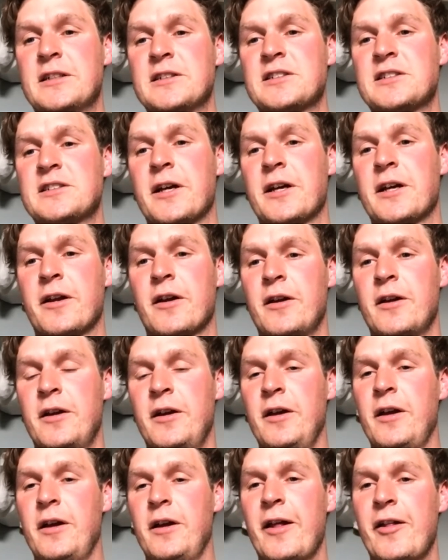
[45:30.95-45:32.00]
It's like,
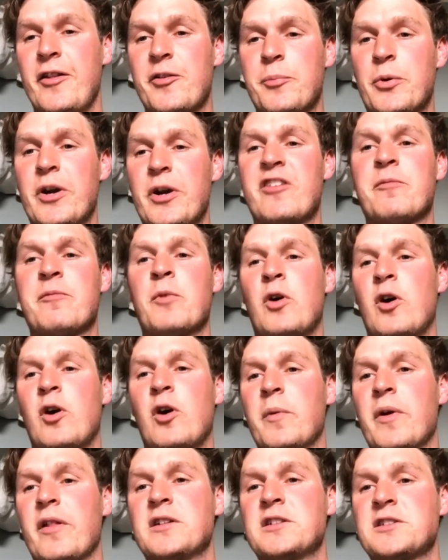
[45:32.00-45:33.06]
it's pretty small,
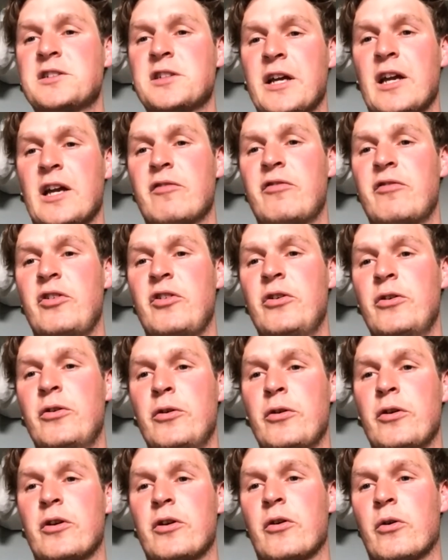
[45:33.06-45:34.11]
but there's like a
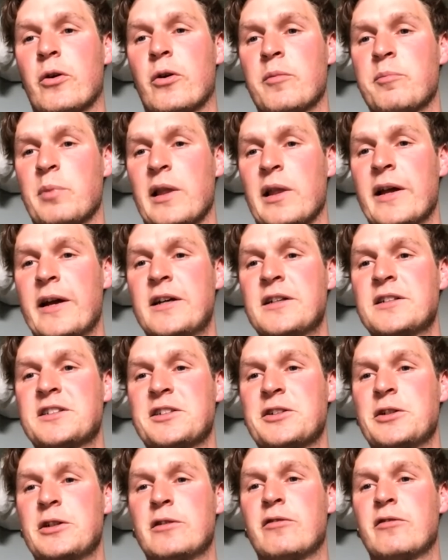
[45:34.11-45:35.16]
few core players
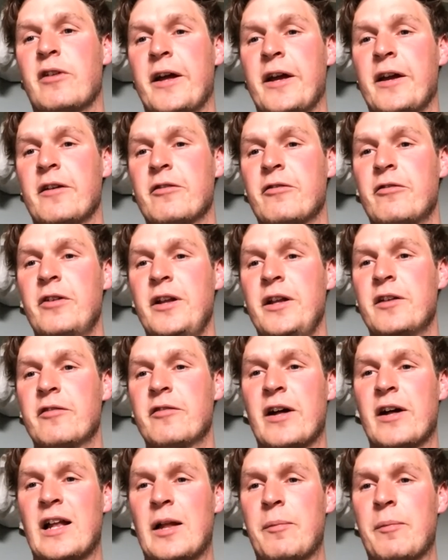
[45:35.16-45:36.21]
who have like really
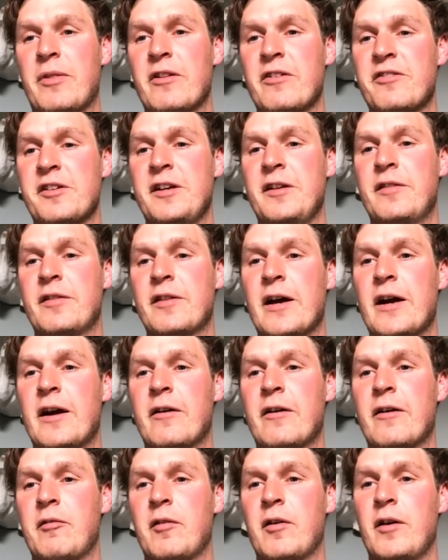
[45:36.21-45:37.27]
developed the scene
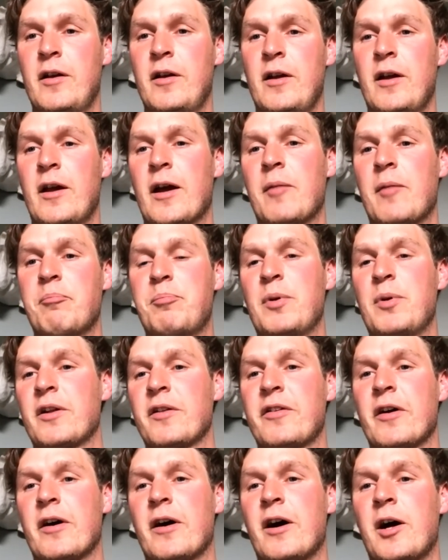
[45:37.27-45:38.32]
there and built
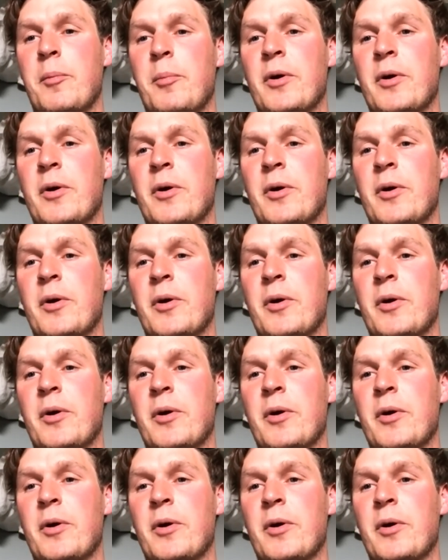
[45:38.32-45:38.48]
it up.